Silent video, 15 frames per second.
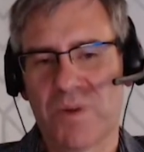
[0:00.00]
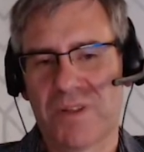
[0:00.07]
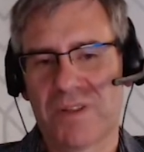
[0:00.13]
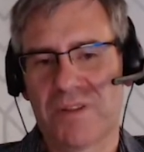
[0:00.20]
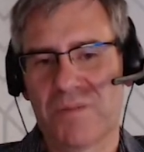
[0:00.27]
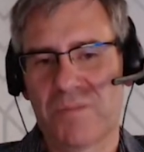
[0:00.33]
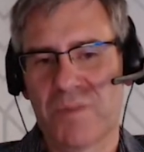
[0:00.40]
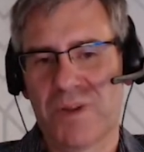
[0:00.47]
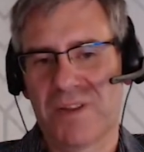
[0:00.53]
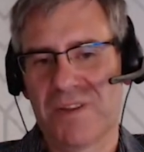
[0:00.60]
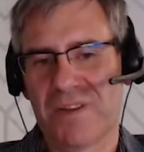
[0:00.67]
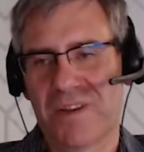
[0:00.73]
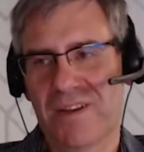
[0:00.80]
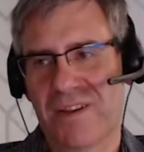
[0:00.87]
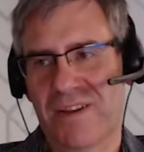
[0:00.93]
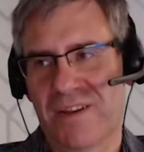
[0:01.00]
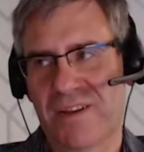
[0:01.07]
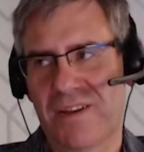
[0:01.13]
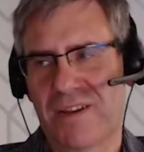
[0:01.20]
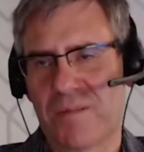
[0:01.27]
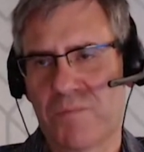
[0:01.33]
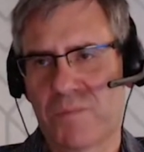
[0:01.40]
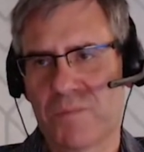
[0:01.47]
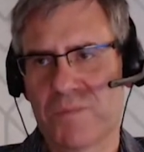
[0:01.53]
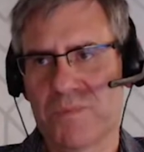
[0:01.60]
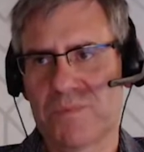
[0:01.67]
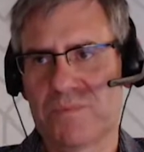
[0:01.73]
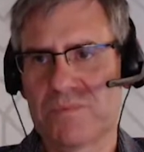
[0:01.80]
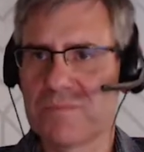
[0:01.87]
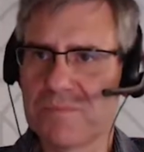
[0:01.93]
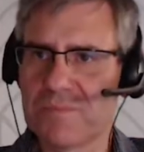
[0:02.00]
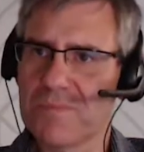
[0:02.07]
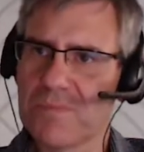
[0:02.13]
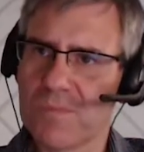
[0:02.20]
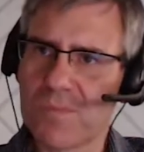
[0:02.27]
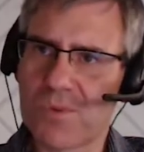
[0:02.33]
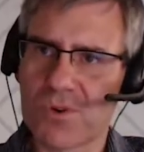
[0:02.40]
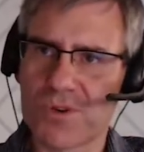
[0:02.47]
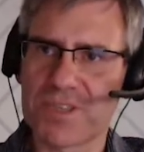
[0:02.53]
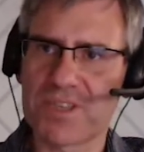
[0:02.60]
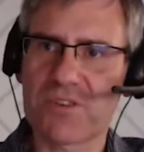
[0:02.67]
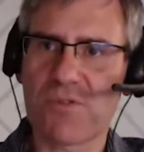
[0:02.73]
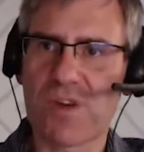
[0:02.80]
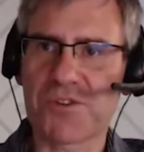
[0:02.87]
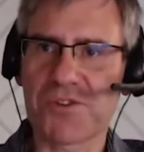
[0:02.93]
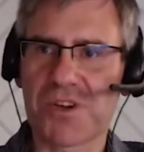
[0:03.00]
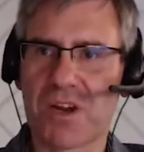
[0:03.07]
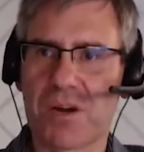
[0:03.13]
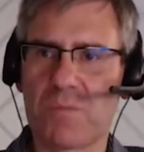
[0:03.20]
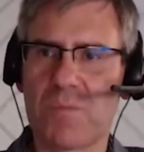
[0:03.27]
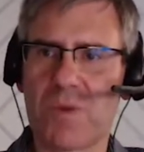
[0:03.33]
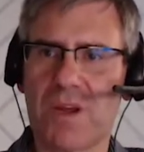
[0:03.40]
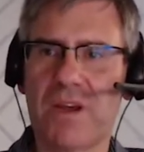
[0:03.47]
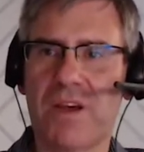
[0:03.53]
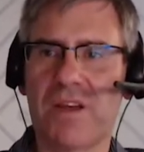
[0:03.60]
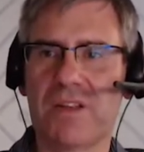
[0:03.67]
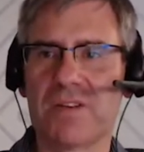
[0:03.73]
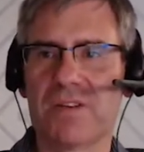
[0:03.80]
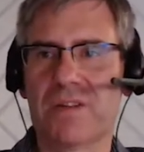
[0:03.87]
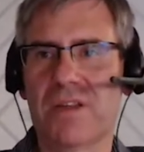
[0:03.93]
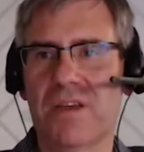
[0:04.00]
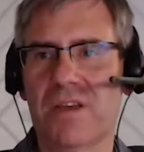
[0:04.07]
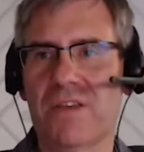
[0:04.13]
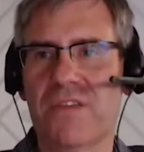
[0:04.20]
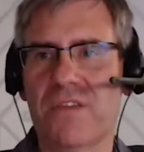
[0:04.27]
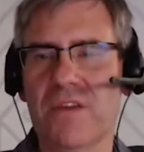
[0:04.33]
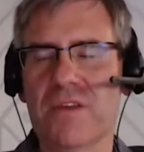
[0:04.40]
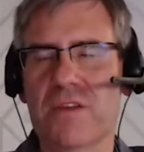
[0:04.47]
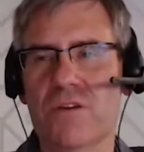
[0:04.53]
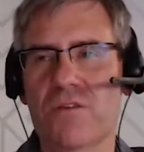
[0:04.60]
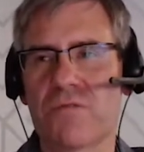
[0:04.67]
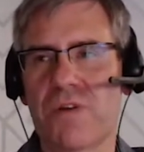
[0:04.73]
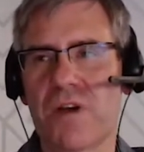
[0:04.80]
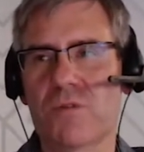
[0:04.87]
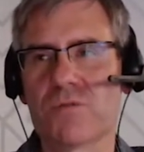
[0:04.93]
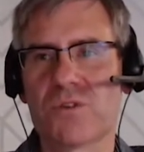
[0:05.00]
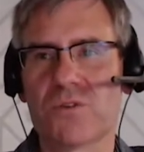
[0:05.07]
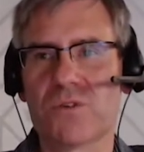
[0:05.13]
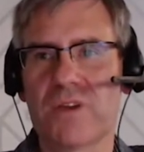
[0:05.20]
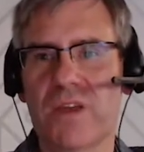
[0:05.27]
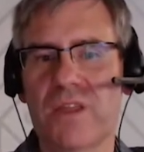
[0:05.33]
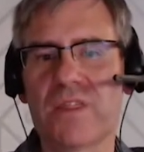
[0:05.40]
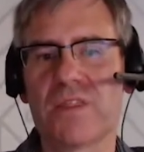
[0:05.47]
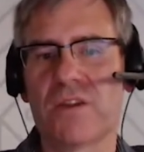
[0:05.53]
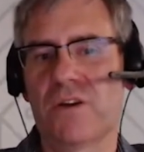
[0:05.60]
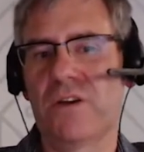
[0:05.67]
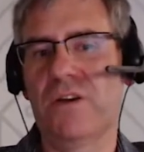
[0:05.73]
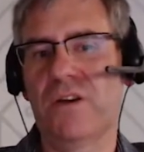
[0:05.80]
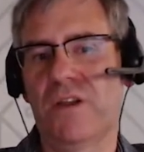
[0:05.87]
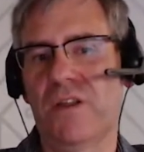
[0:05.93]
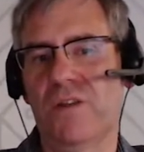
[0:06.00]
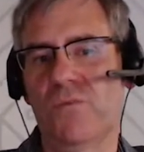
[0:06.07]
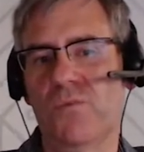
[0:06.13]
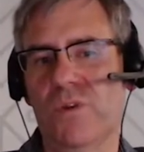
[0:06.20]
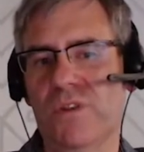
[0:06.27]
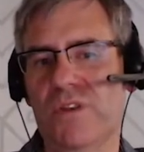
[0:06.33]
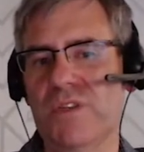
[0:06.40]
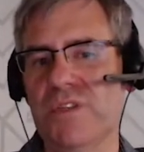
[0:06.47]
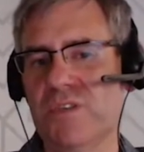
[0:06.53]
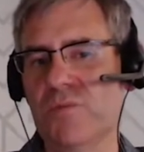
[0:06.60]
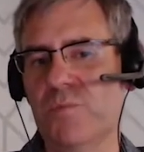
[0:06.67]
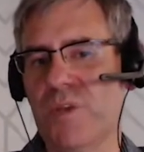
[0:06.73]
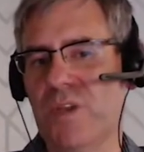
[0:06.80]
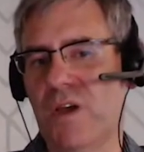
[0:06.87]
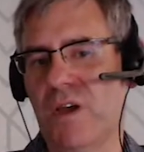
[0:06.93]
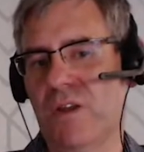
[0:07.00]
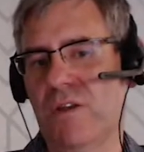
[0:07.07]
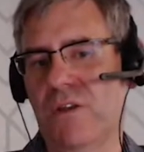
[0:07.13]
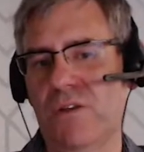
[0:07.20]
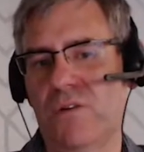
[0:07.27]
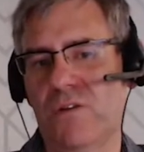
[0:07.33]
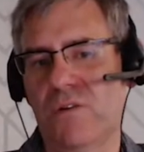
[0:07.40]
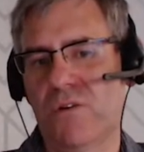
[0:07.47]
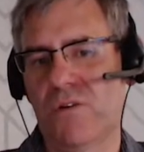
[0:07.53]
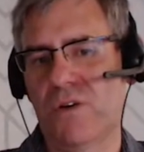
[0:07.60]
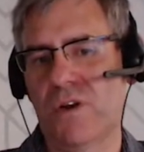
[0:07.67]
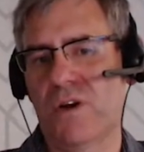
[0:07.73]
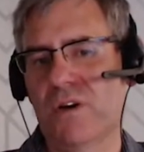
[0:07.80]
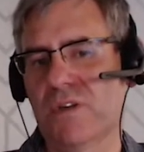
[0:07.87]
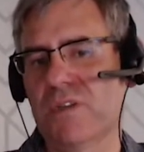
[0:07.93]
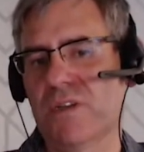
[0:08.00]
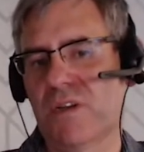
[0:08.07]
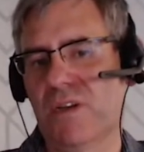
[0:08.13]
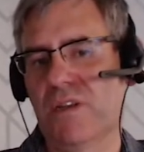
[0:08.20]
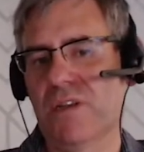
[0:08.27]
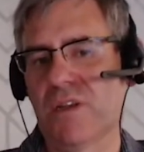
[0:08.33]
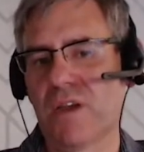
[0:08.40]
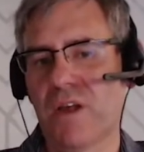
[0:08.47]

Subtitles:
But I'm more scratching up my head, like thinking of how to get there and what needs to be done on our side.